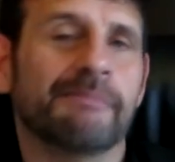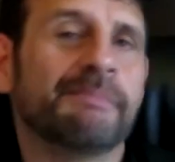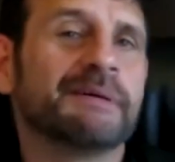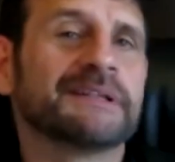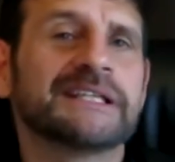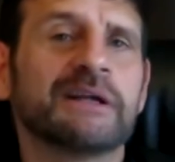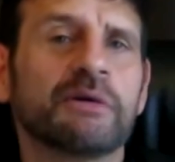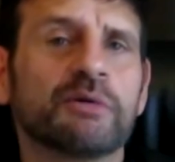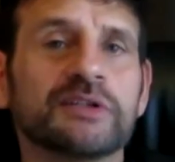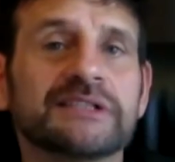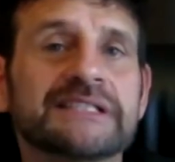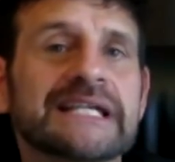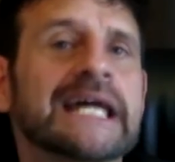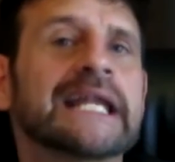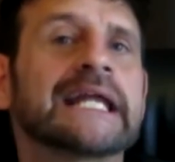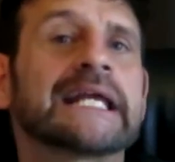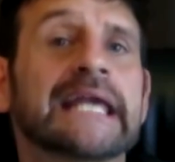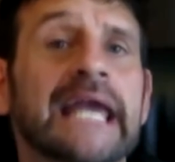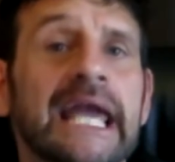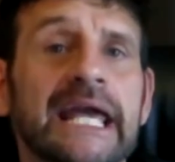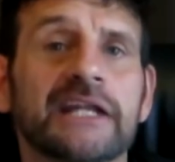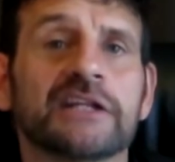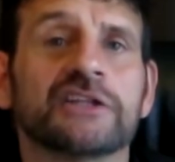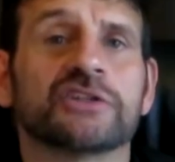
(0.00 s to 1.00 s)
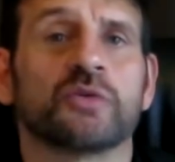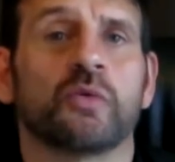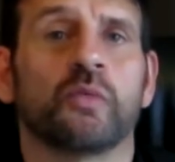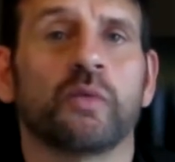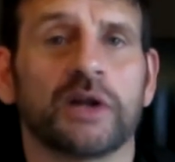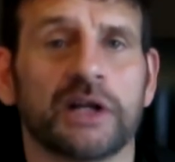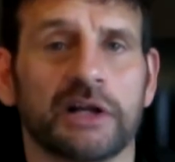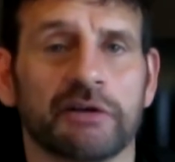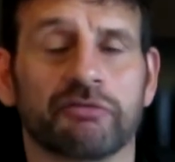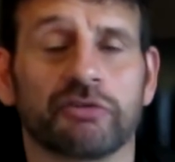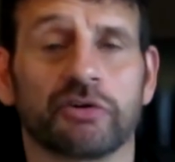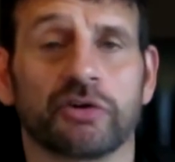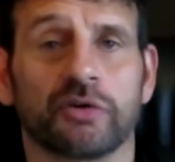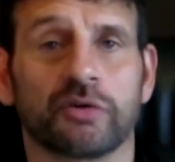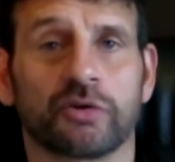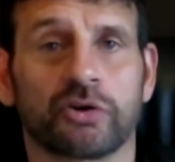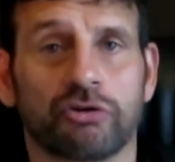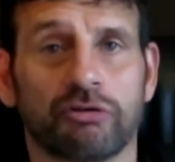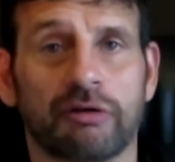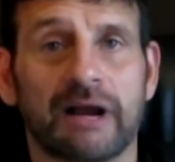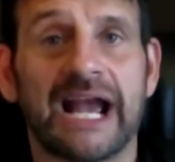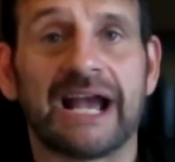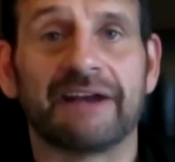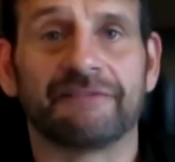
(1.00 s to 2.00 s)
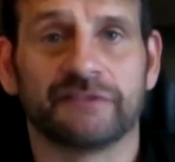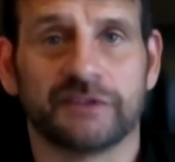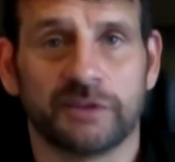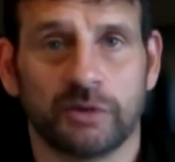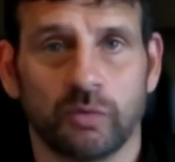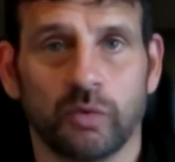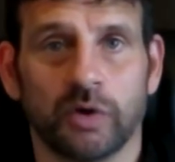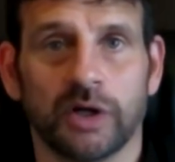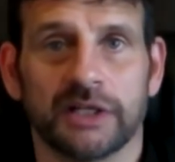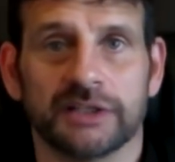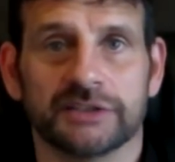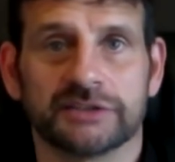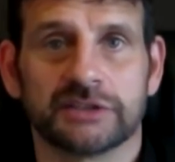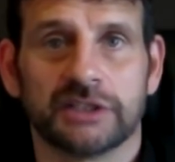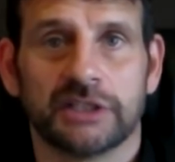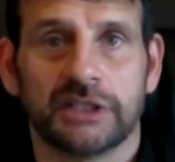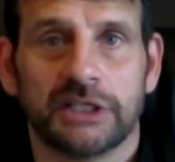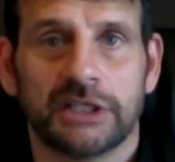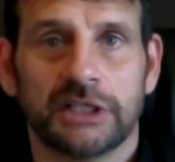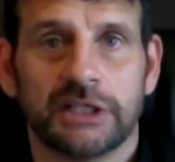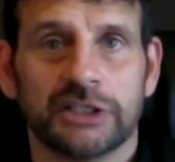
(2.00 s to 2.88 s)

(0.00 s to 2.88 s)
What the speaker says: But they were dedicated to whatever craft it was.